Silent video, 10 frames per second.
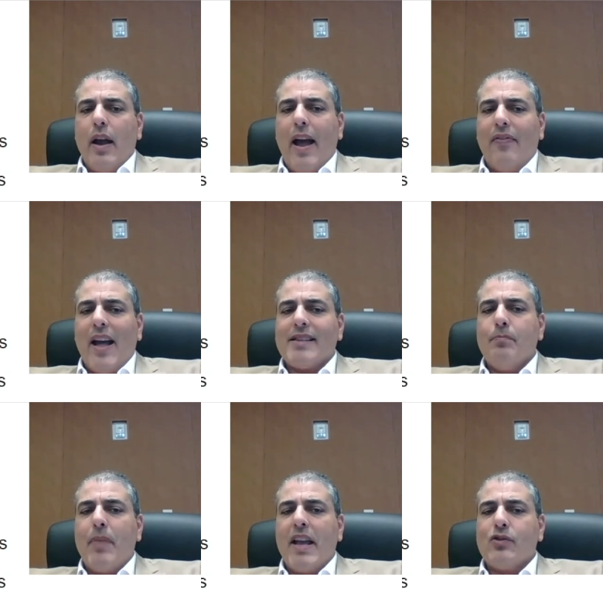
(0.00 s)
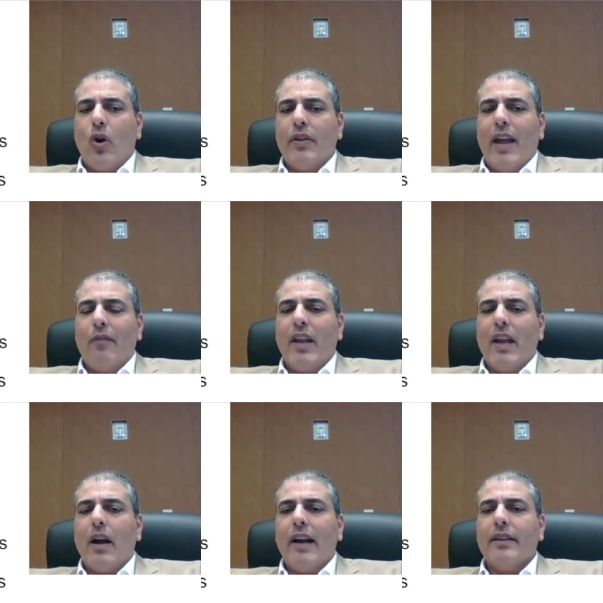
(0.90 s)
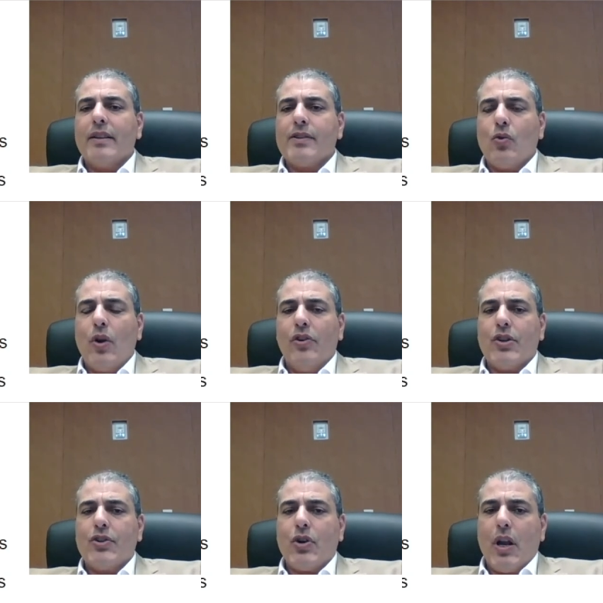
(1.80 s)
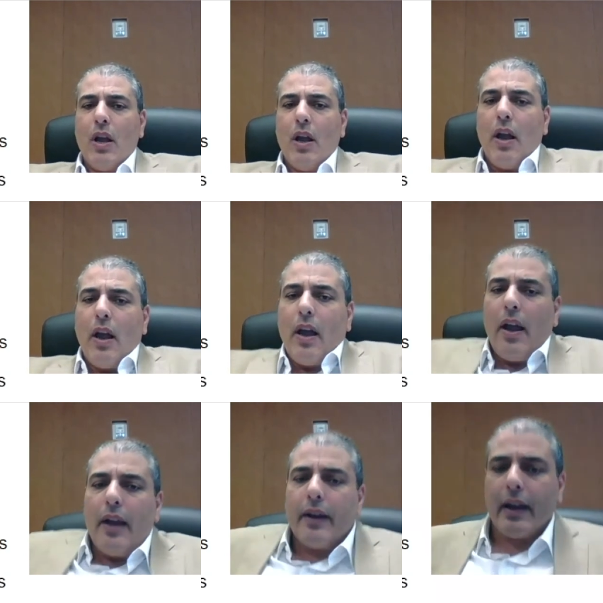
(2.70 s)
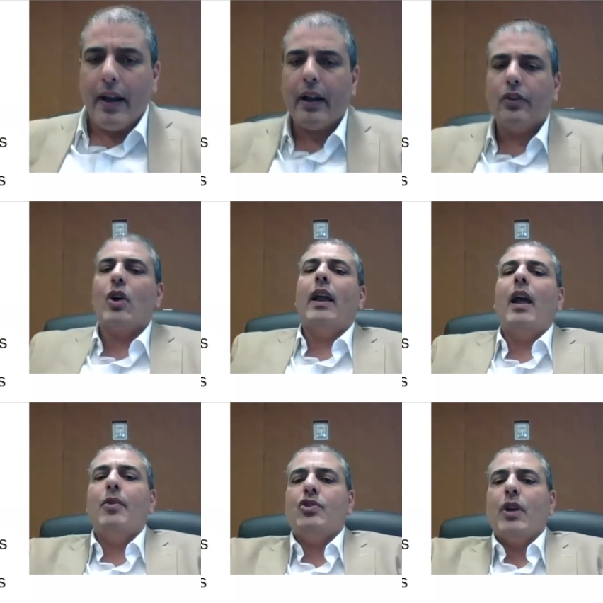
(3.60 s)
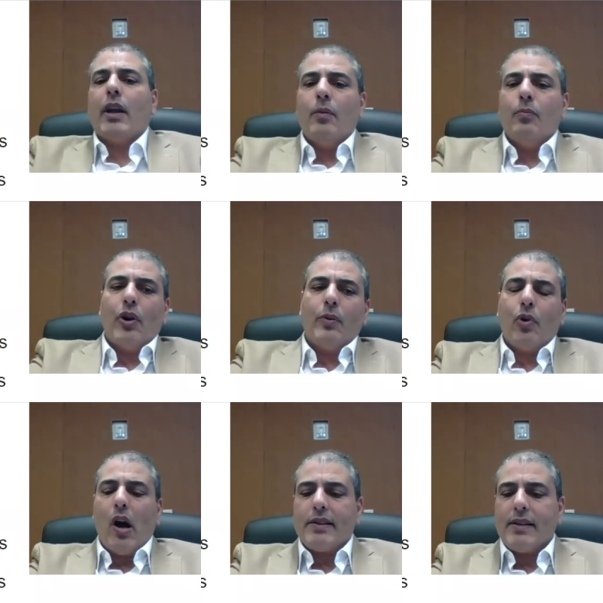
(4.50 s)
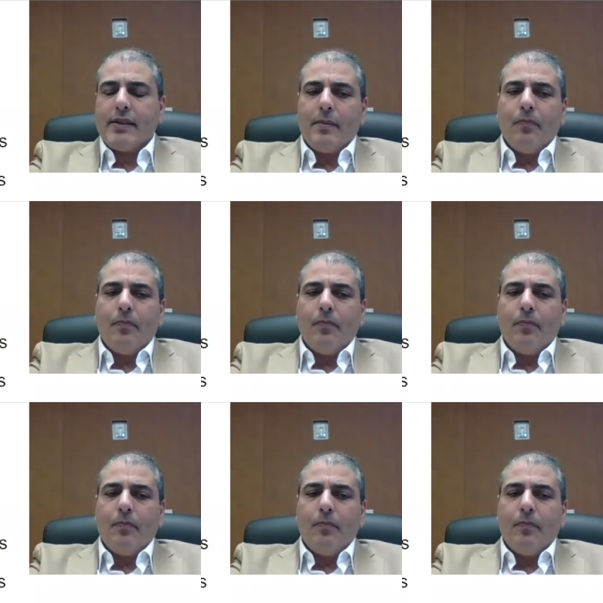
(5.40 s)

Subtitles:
And that's based on the FDA guidance to industry in clinical trial imaging endpoint process.